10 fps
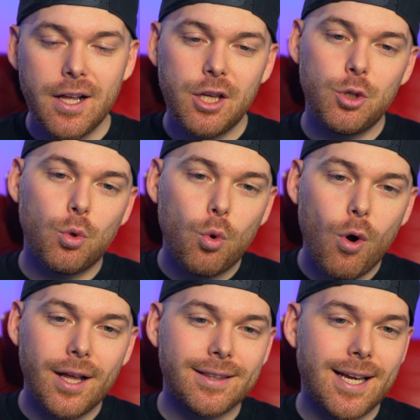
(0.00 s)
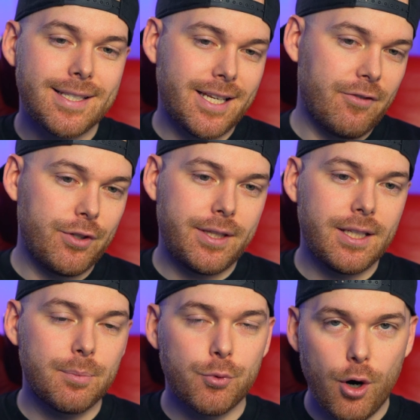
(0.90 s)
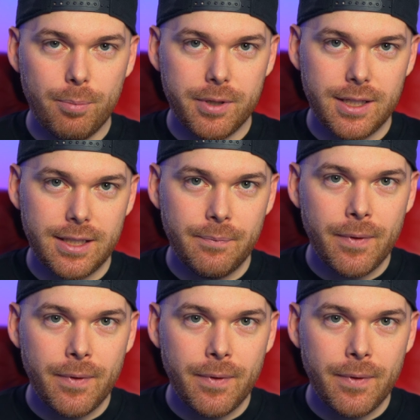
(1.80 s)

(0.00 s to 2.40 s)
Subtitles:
you quantize everything properly.